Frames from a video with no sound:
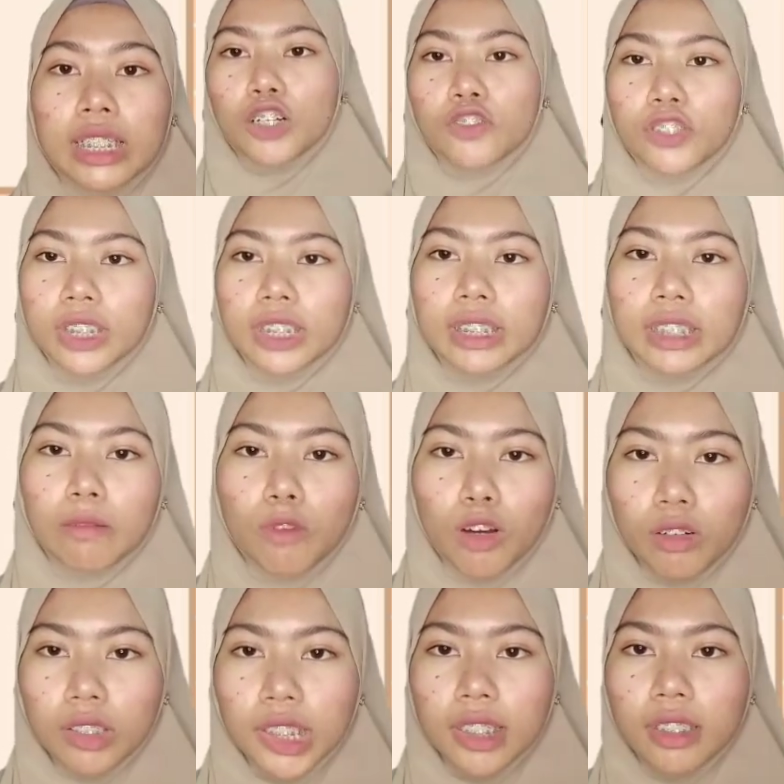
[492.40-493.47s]
For the time
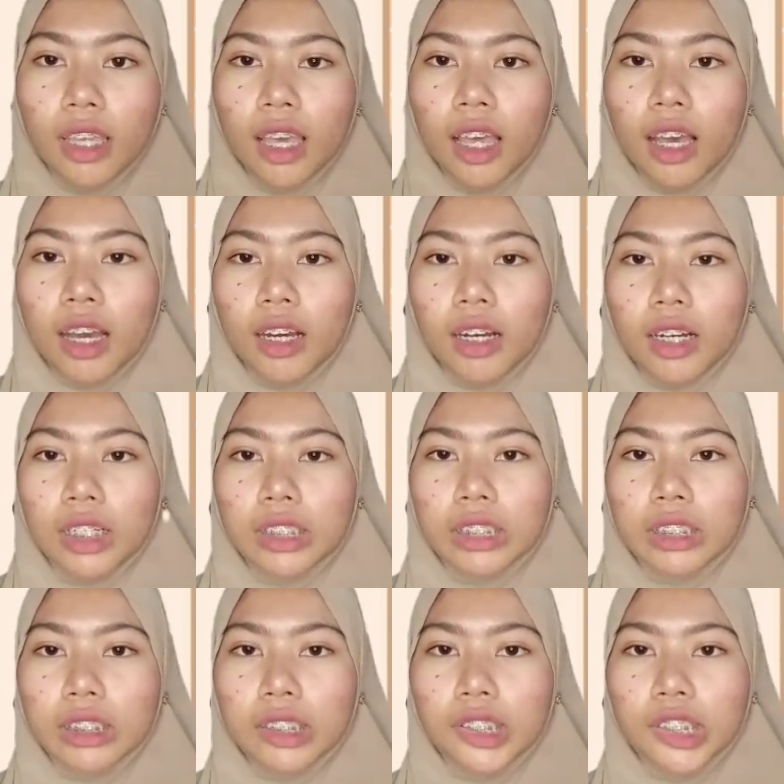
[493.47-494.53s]
horizon,
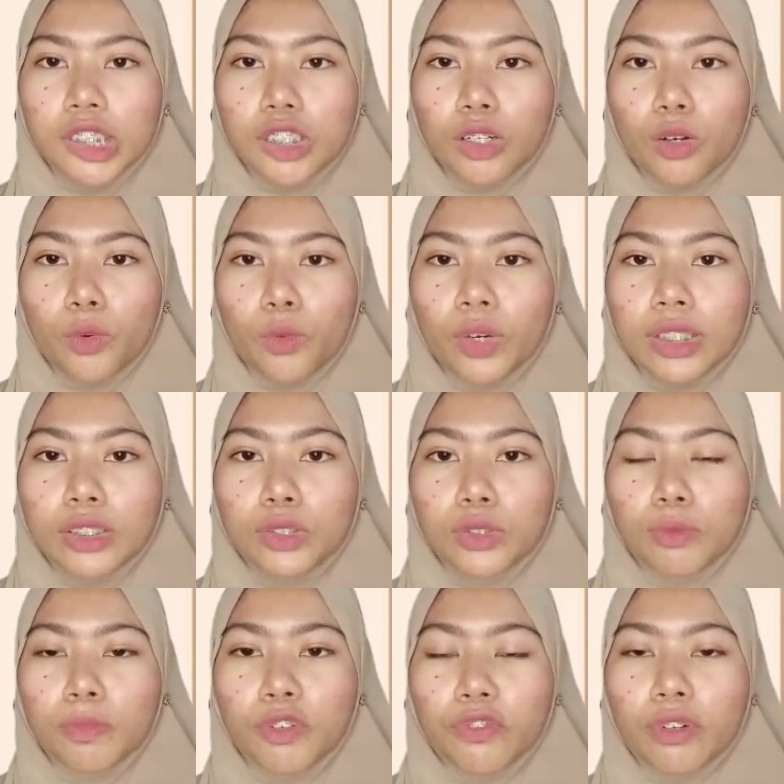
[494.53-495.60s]
the researcher want
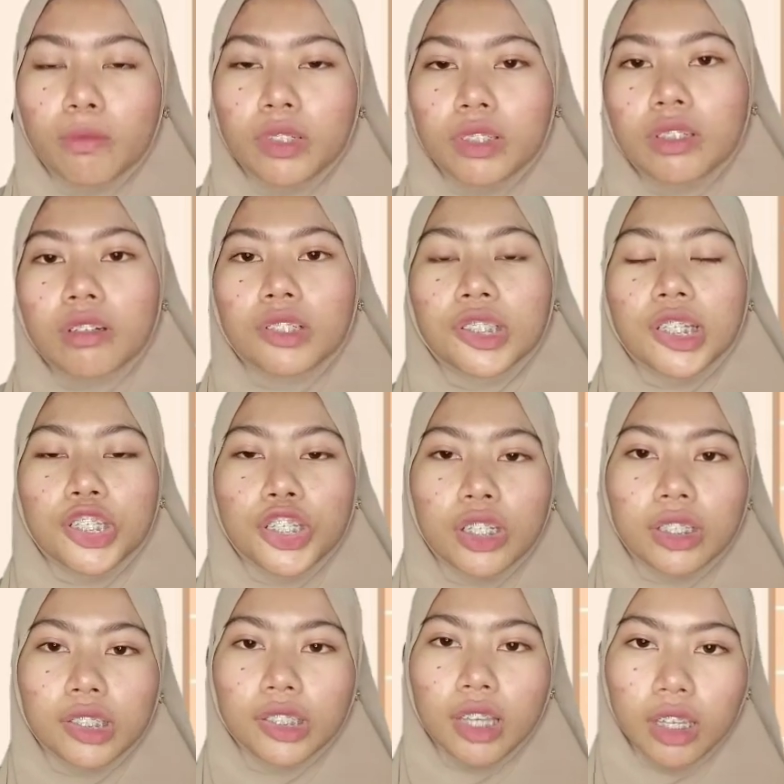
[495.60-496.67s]
to perform a
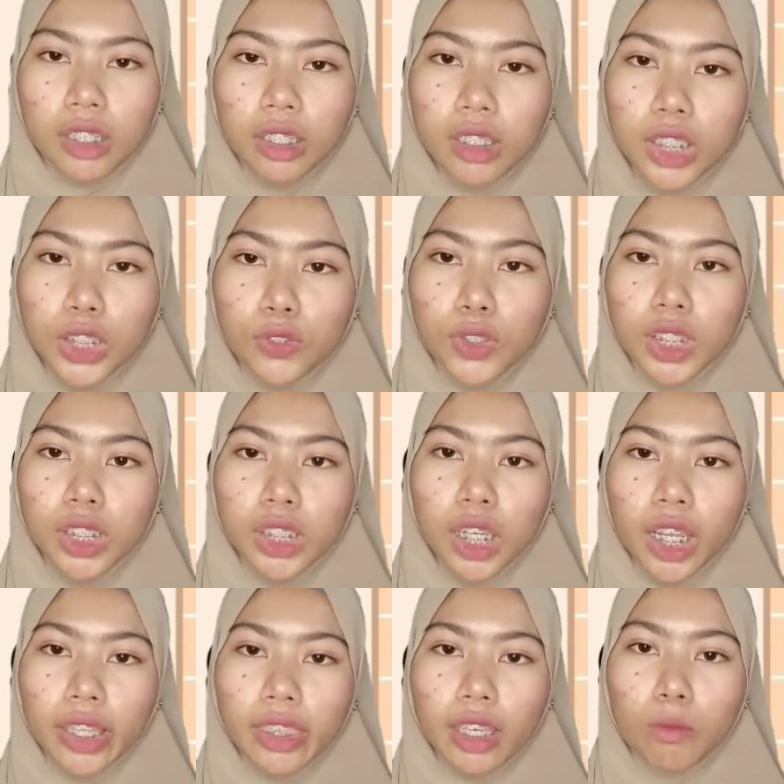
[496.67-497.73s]
cross-sectional study due to a
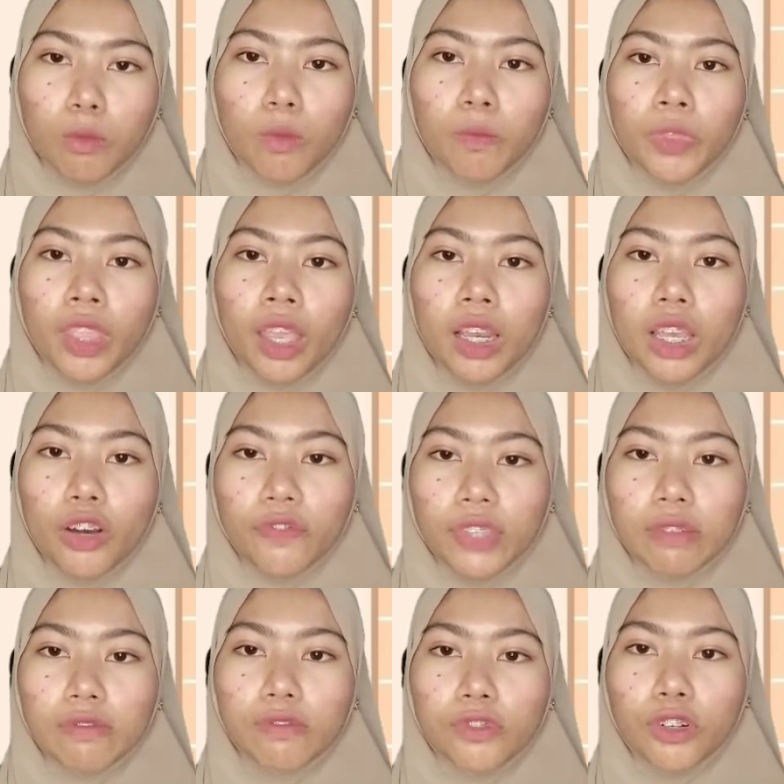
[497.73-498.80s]
lack of
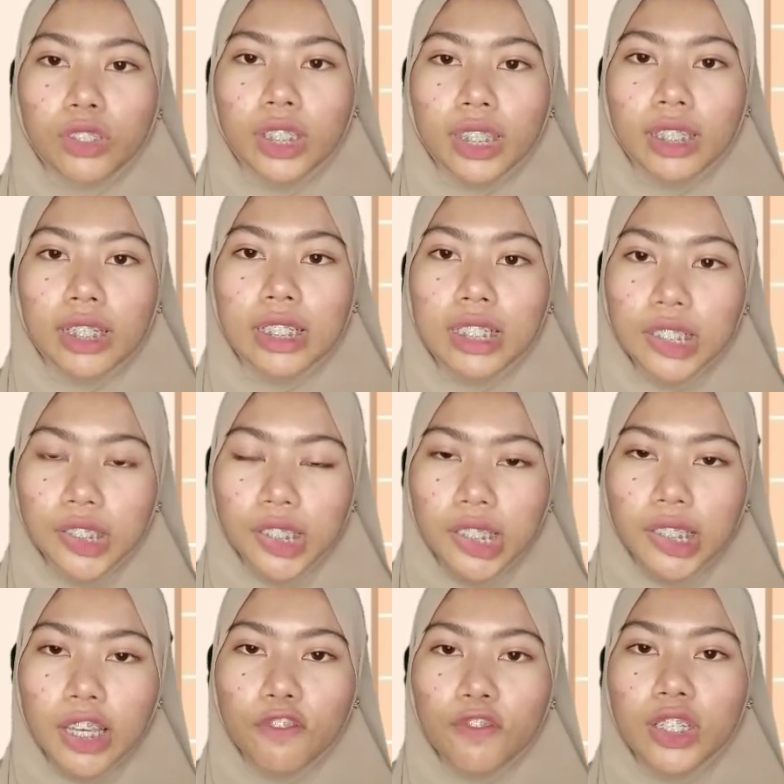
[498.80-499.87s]
time for data
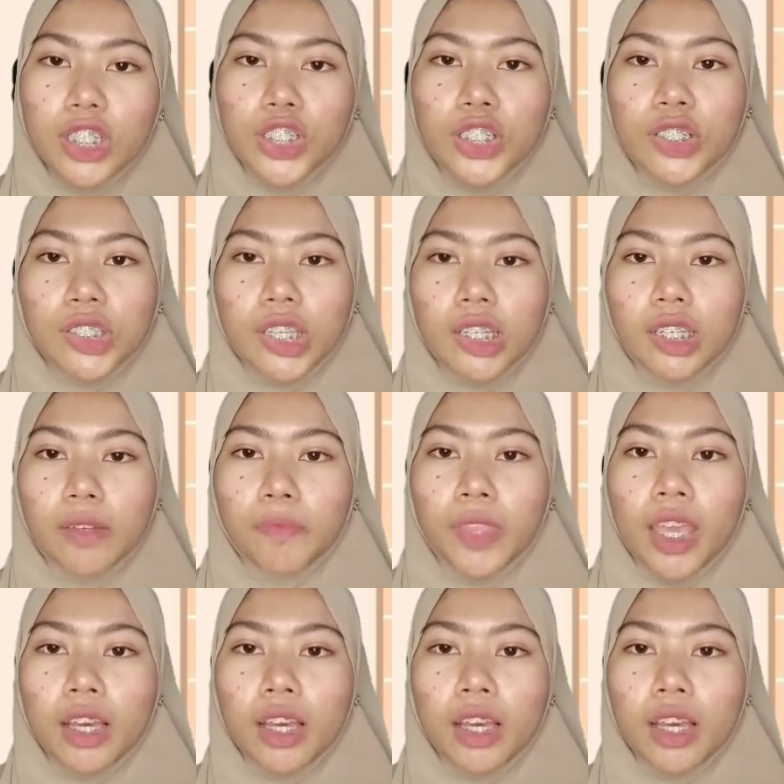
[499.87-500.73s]
analysis and finishing the study.